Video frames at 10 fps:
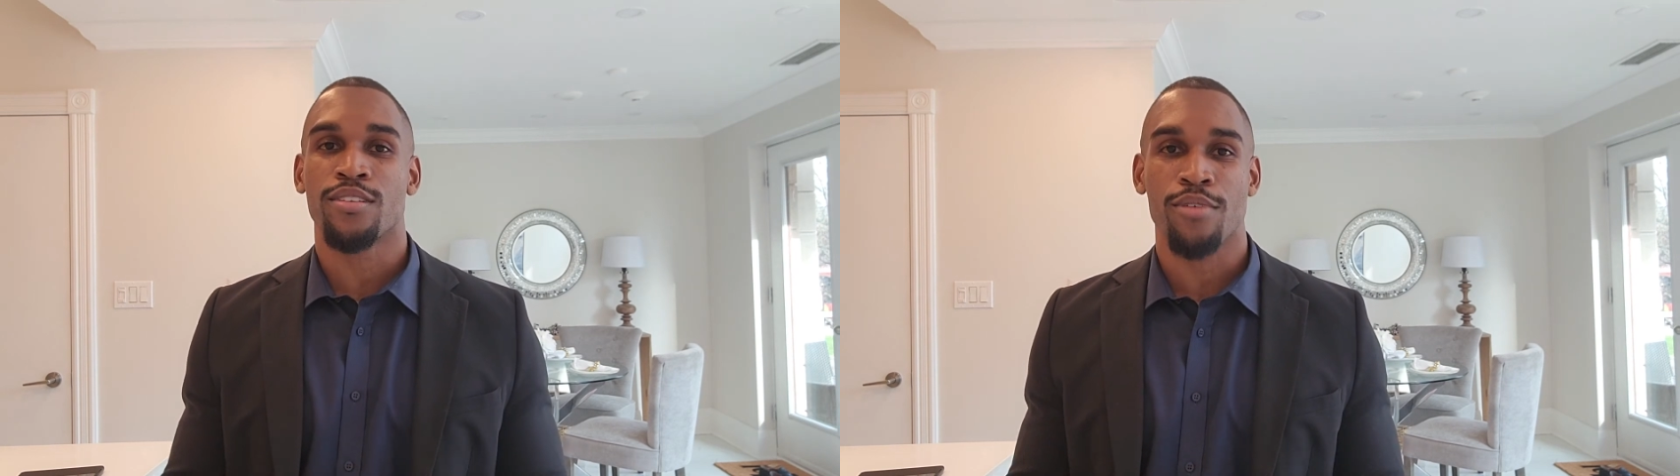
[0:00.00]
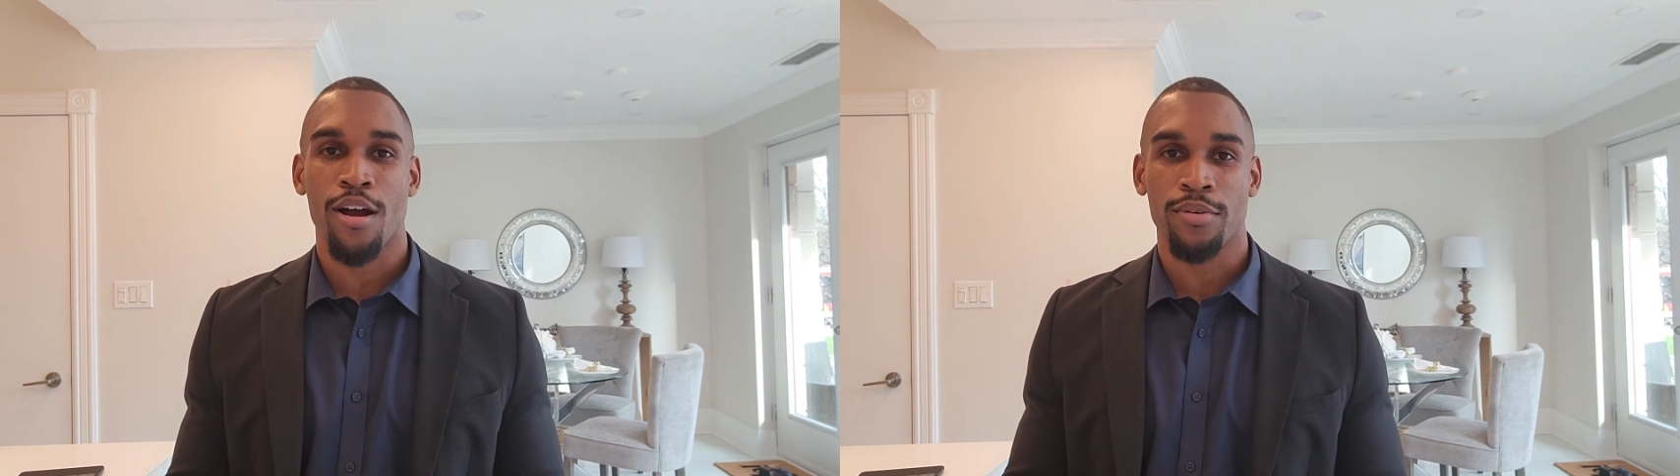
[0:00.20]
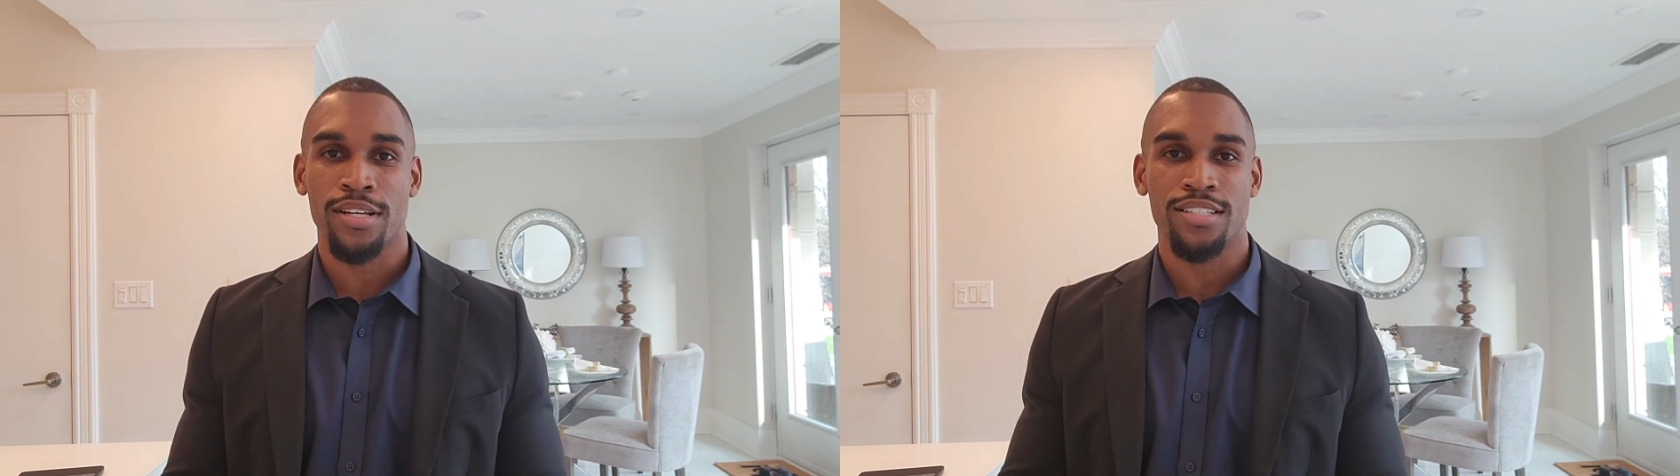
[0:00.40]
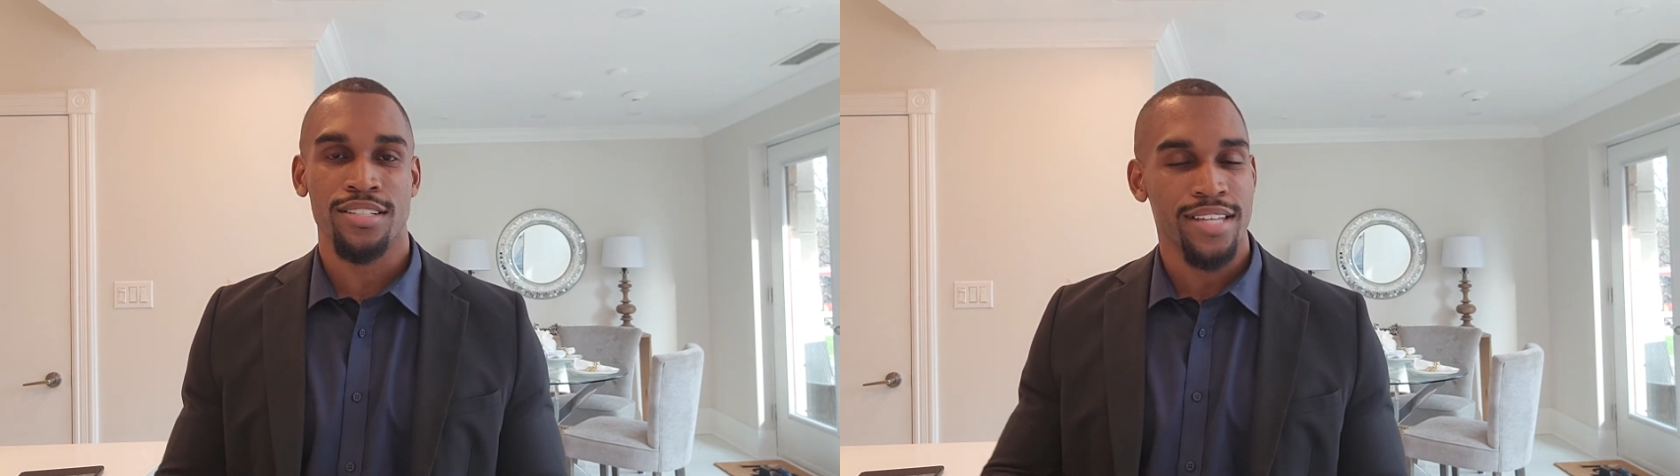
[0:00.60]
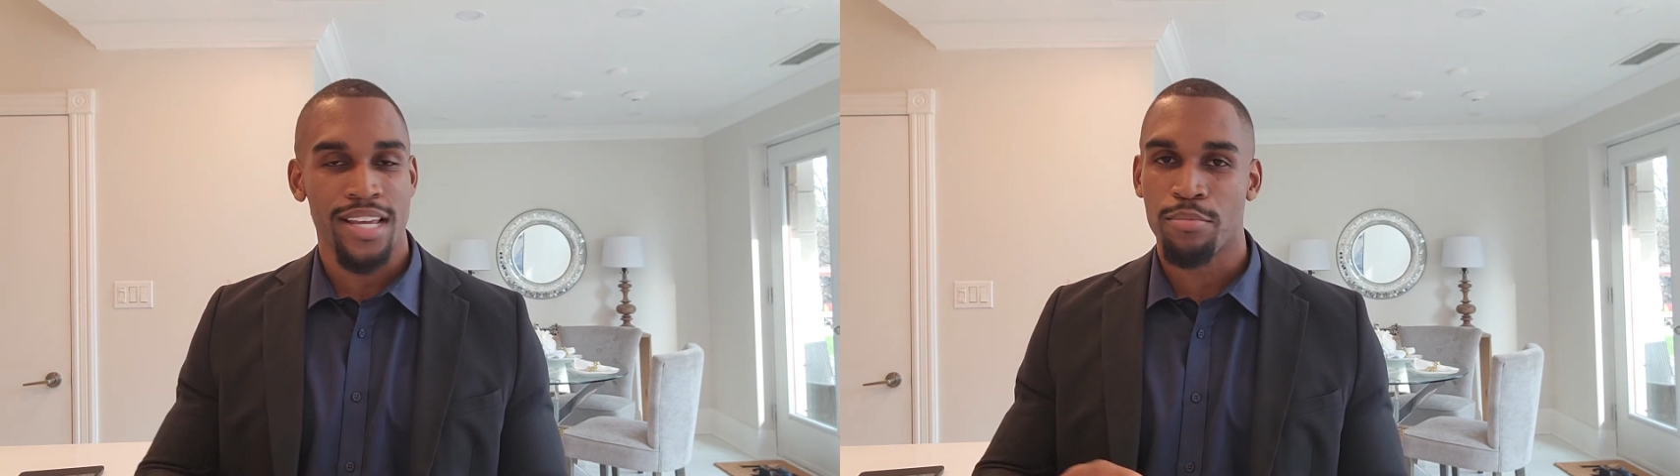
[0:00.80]
property
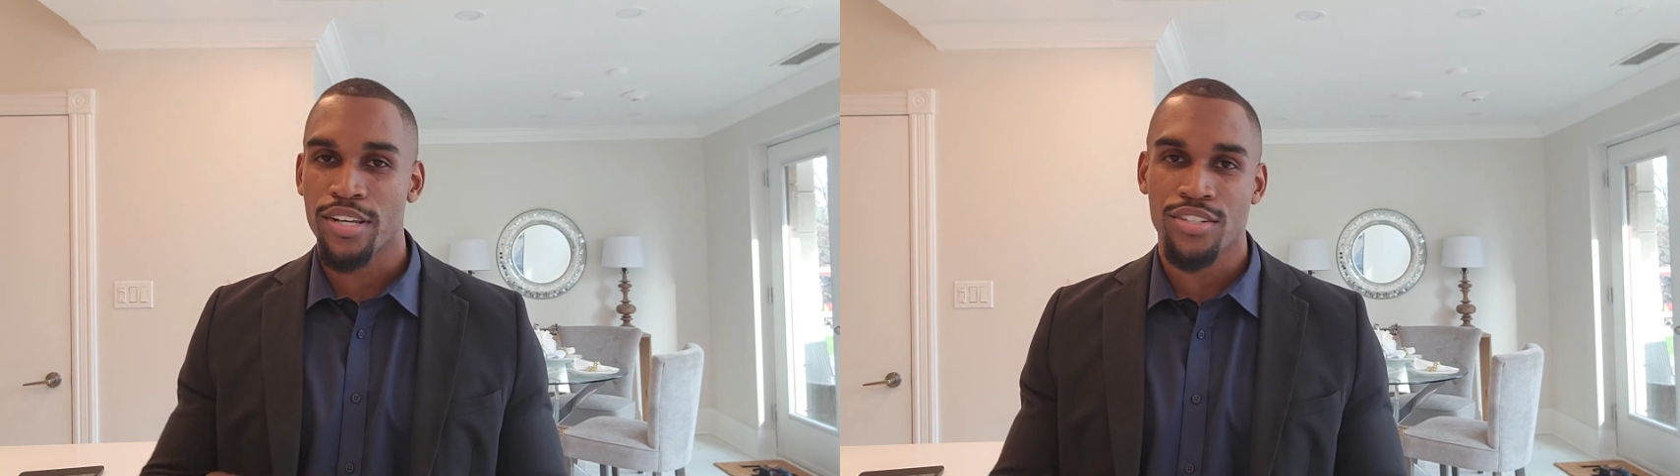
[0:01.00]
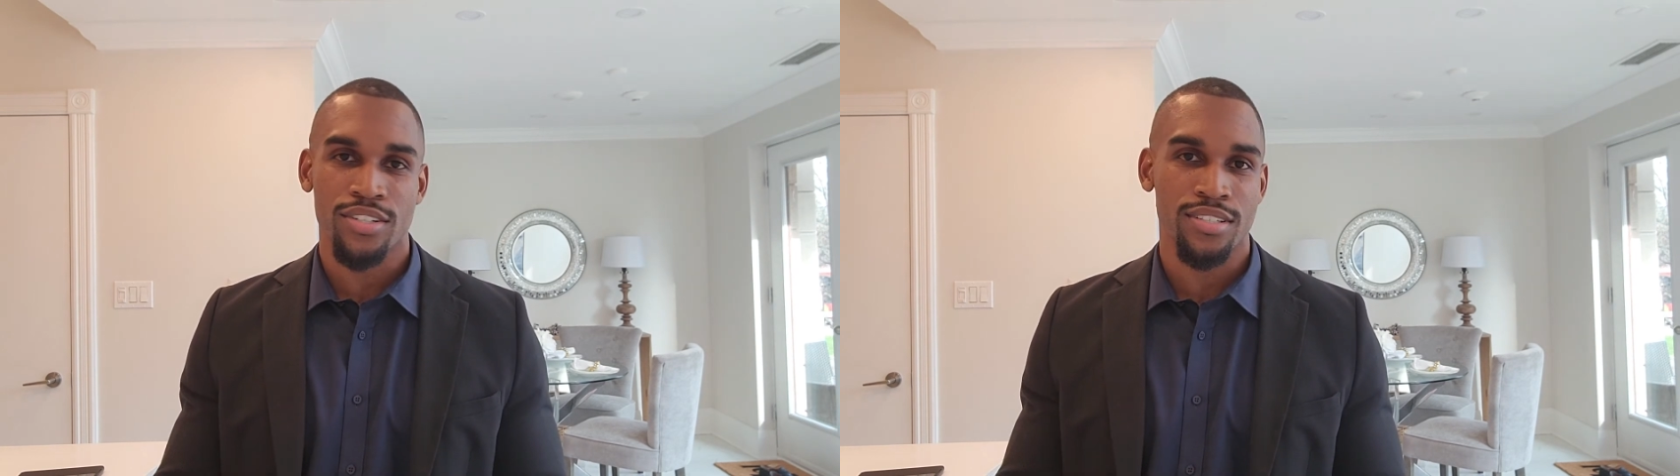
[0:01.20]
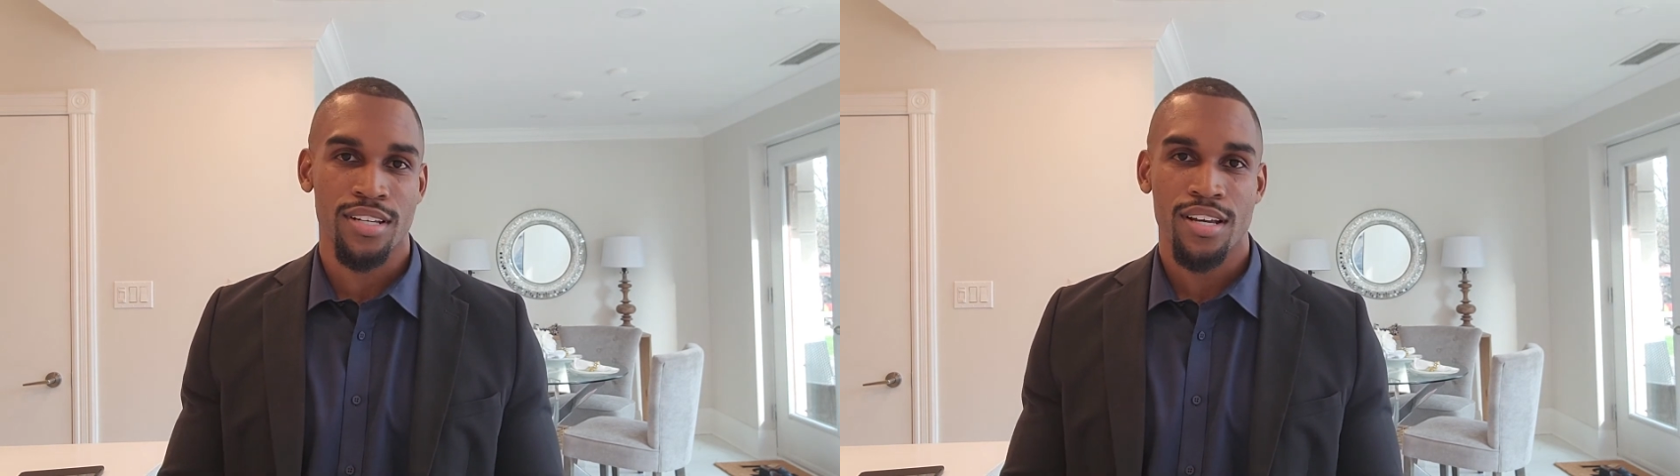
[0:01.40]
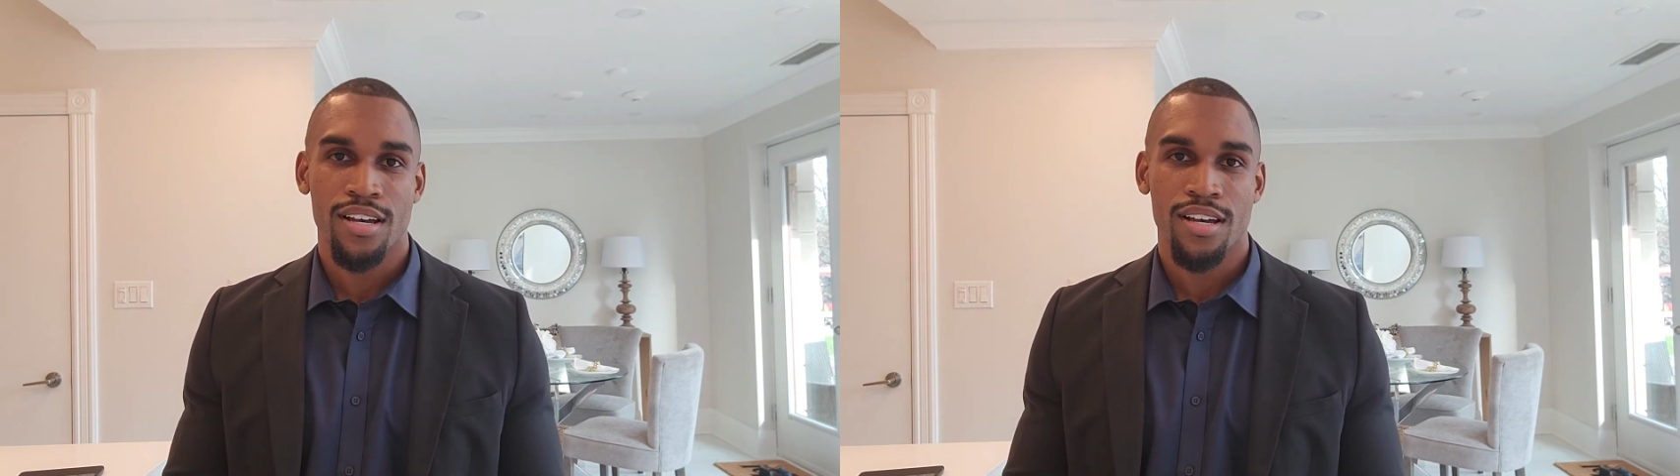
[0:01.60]
just take pictures